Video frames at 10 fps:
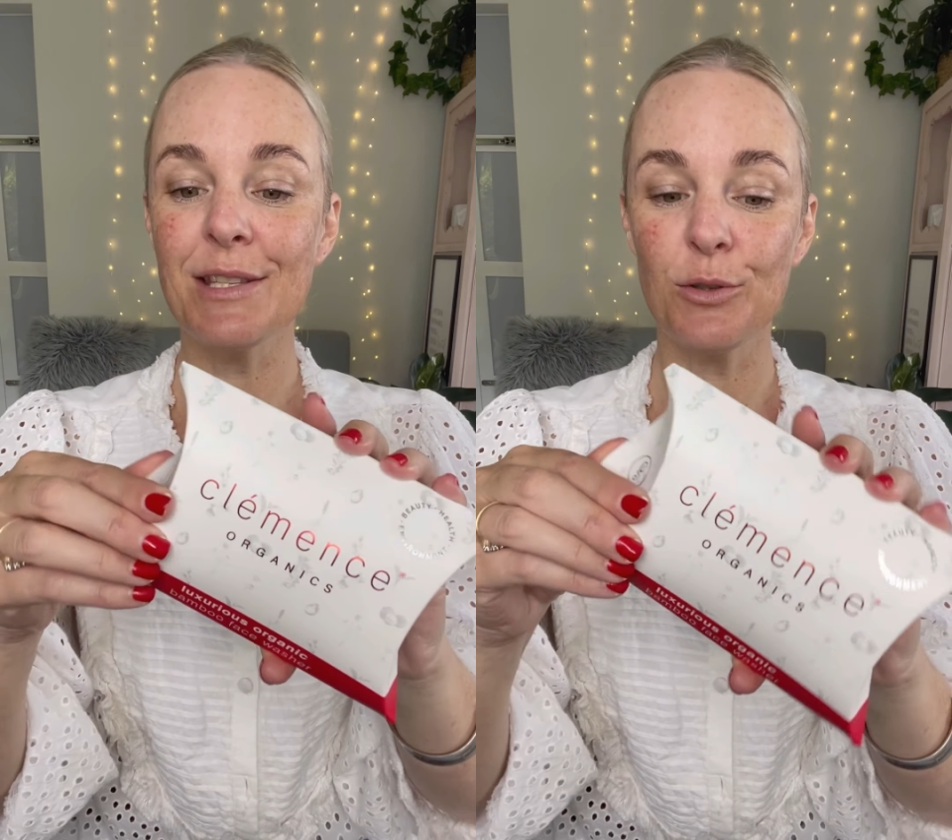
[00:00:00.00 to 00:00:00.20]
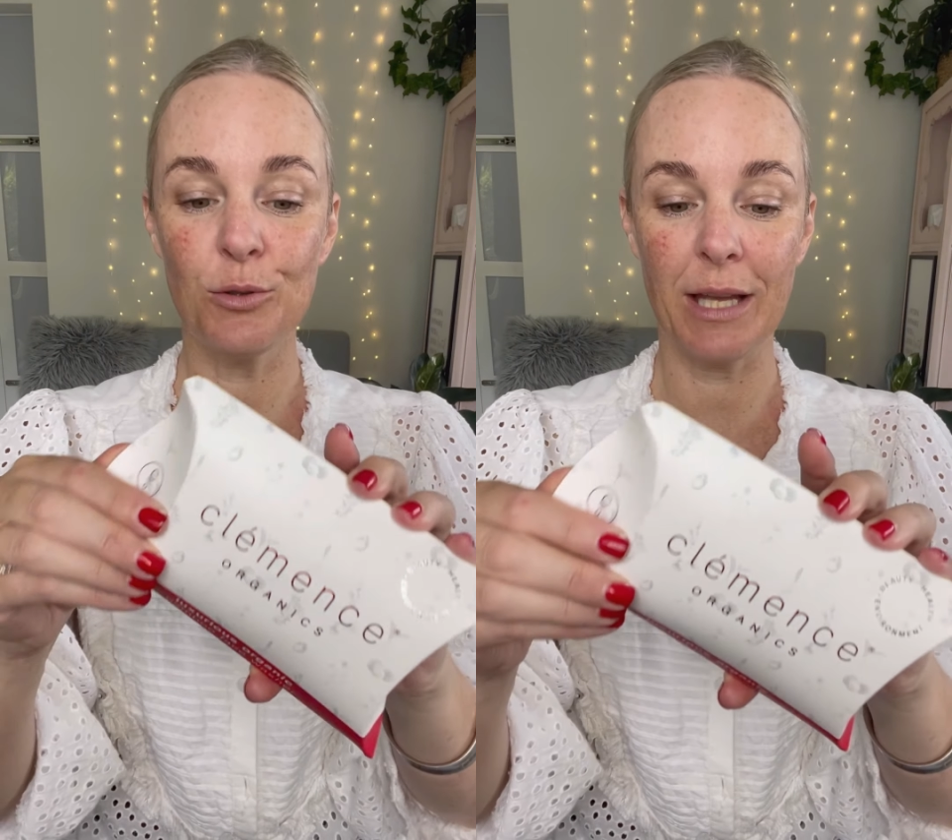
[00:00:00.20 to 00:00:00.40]

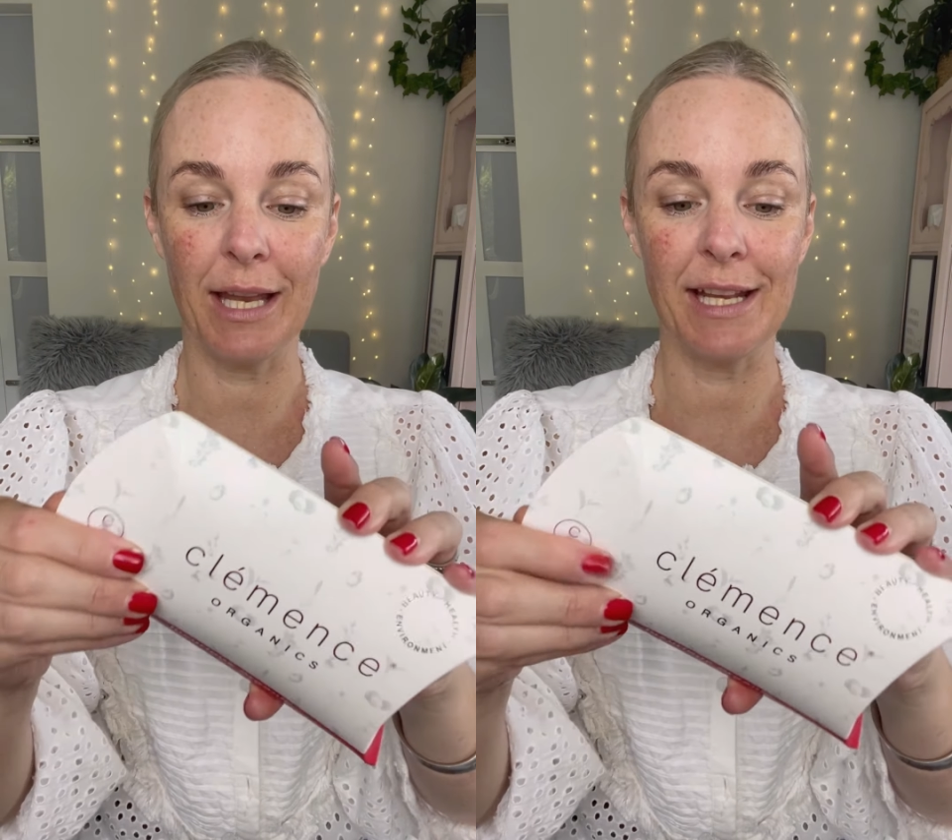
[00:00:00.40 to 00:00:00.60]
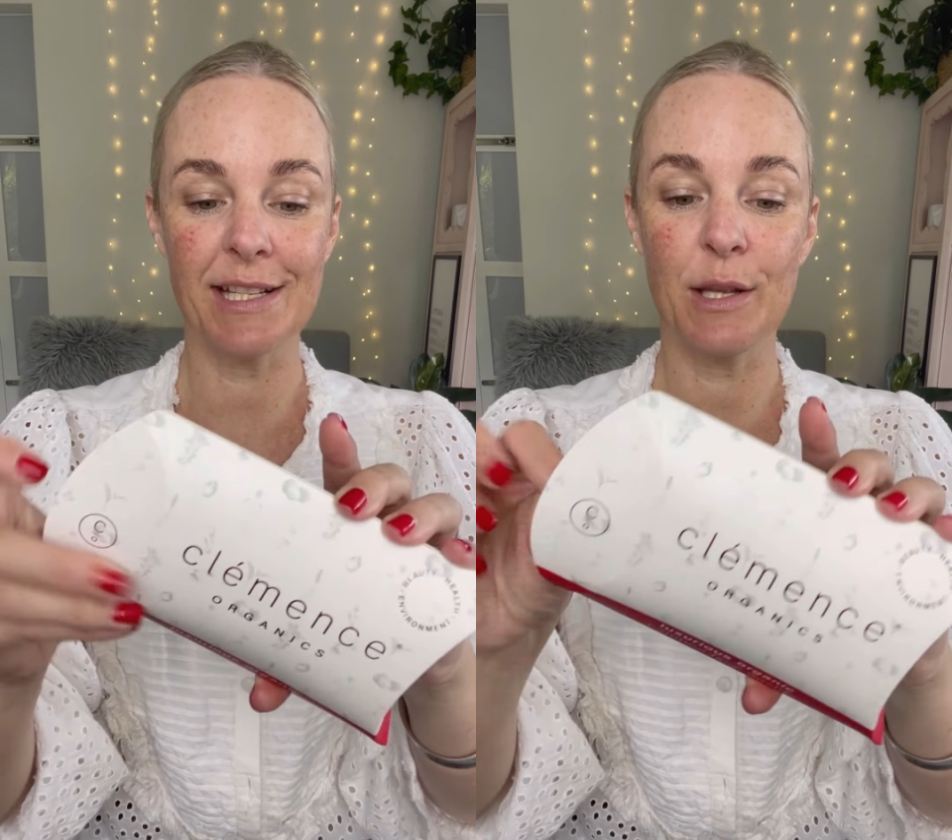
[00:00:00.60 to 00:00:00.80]

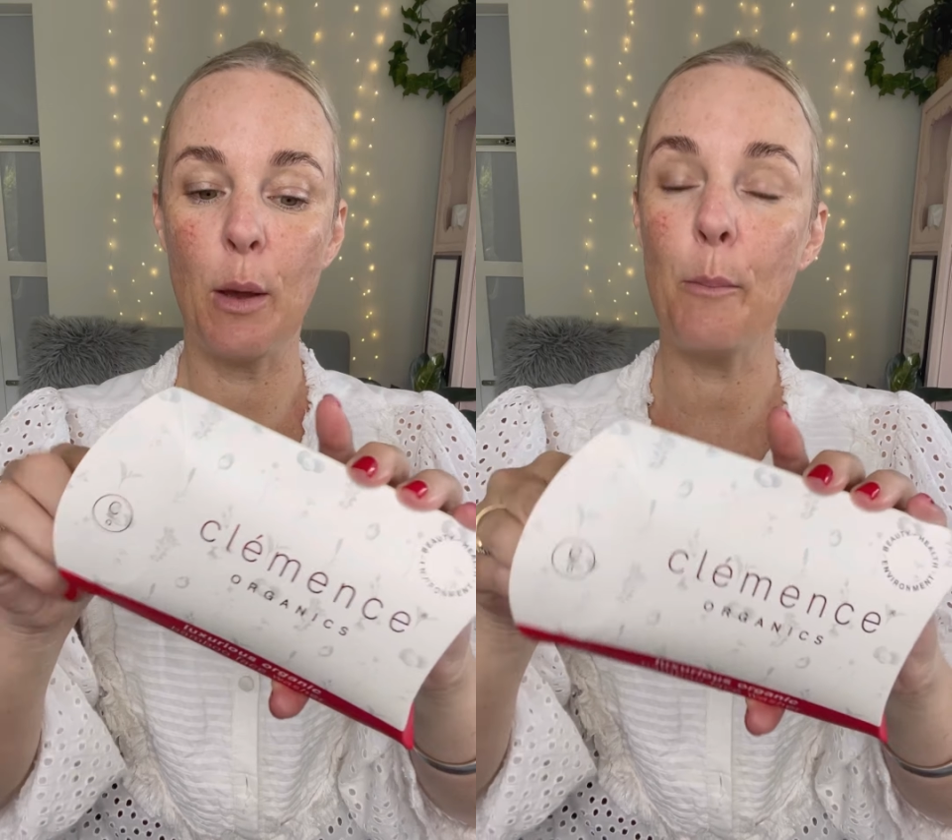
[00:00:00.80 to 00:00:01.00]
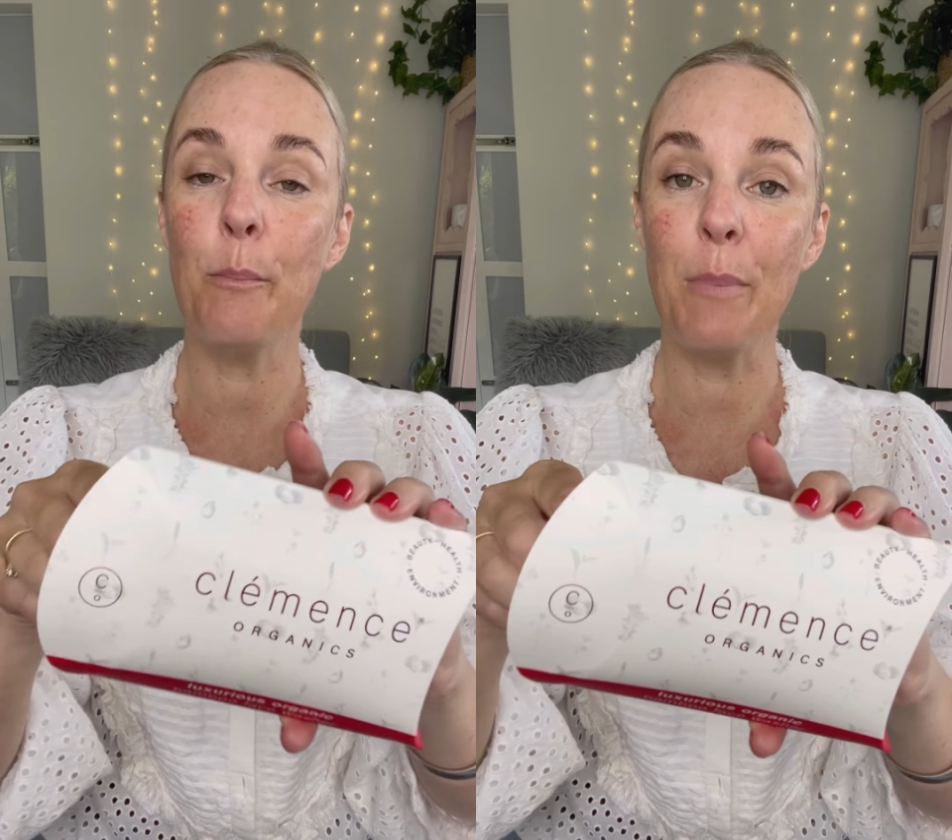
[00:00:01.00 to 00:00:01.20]
Organics
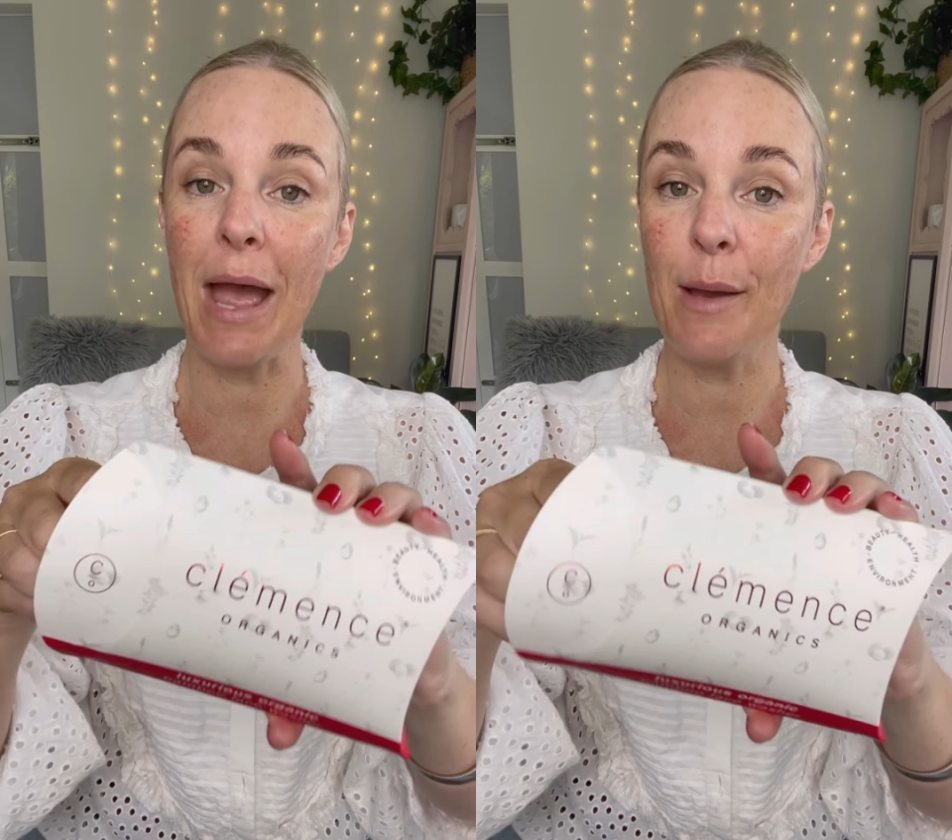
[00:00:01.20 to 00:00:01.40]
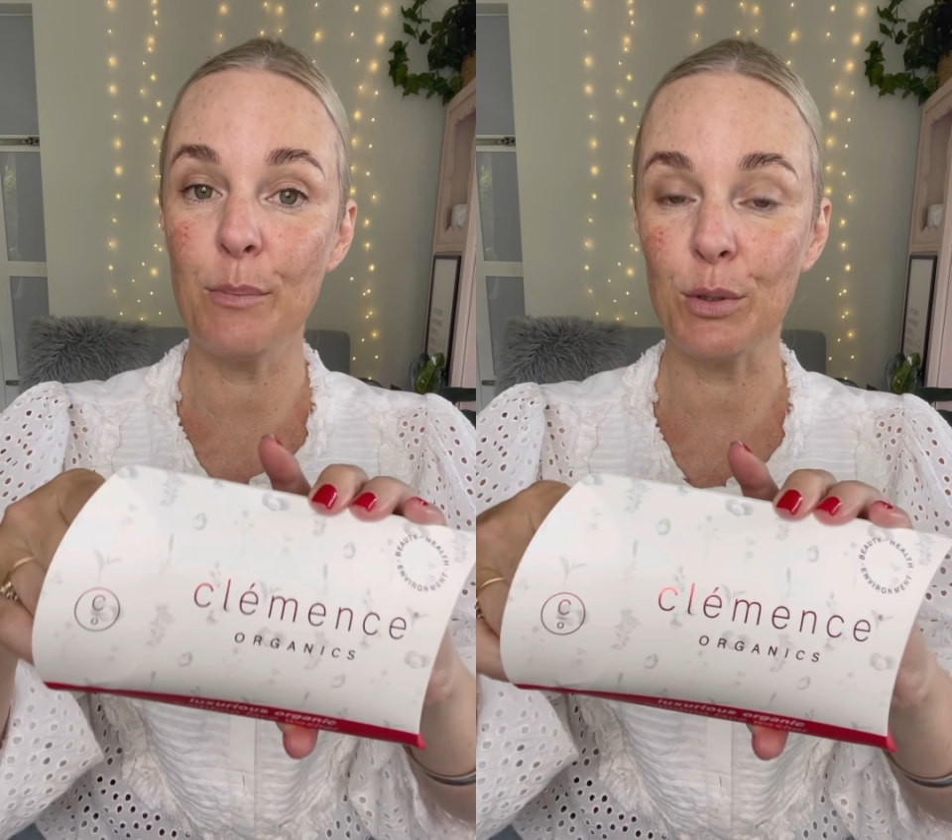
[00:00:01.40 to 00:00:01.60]

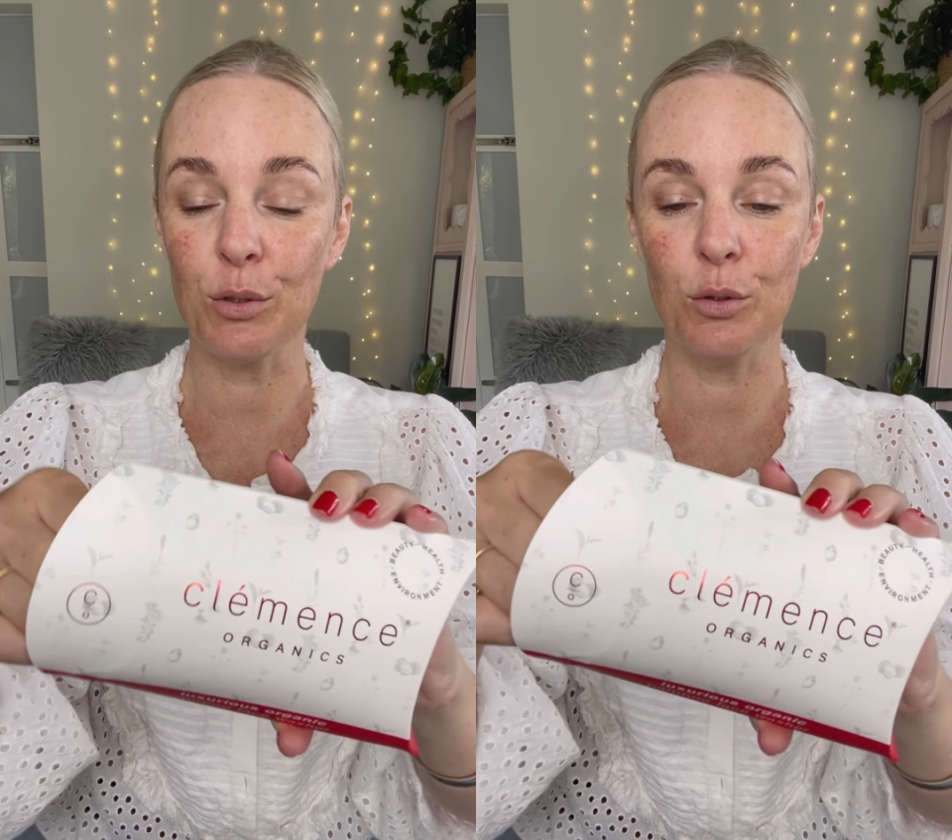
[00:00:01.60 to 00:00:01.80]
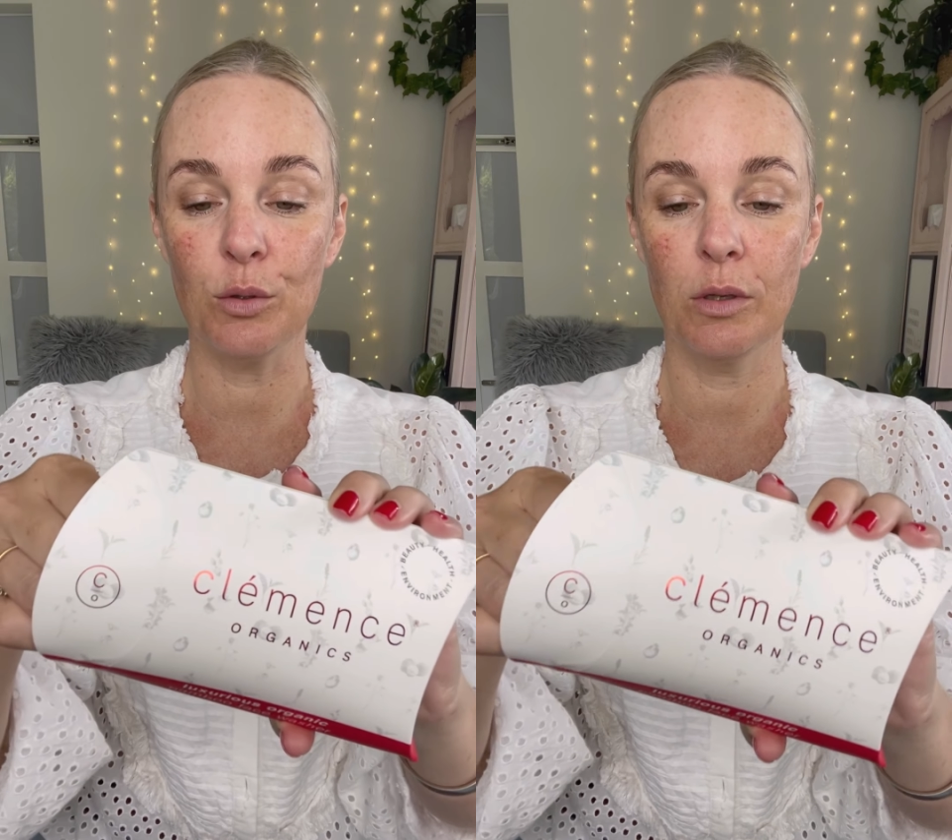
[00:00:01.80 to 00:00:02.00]

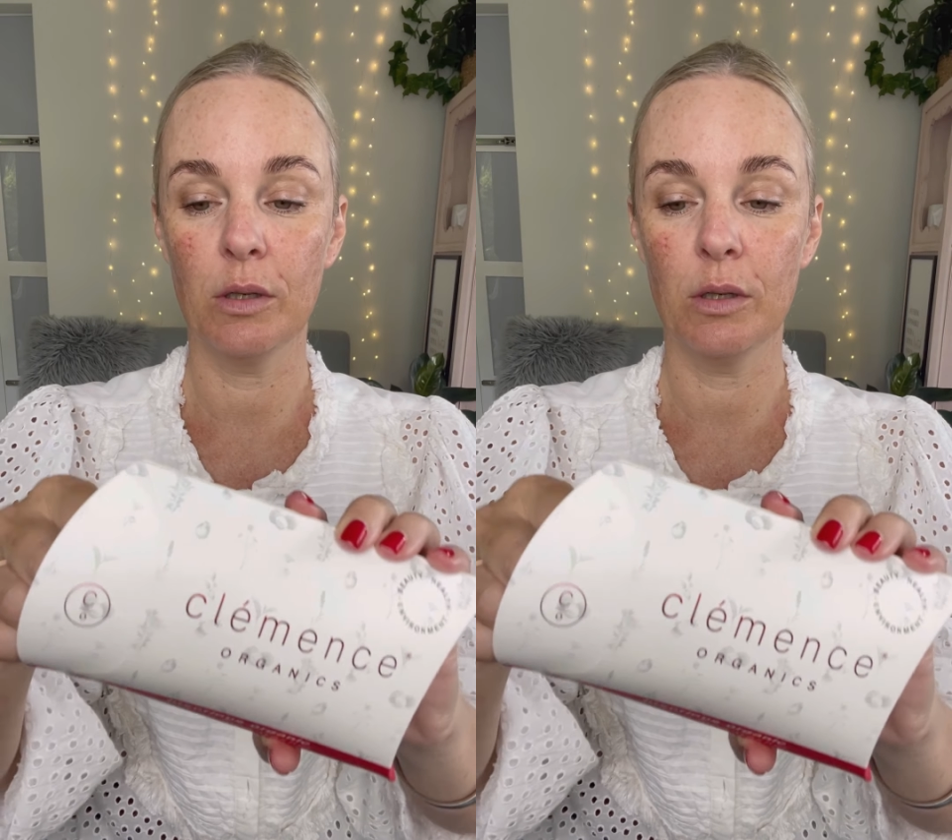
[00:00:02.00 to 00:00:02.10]
bamboo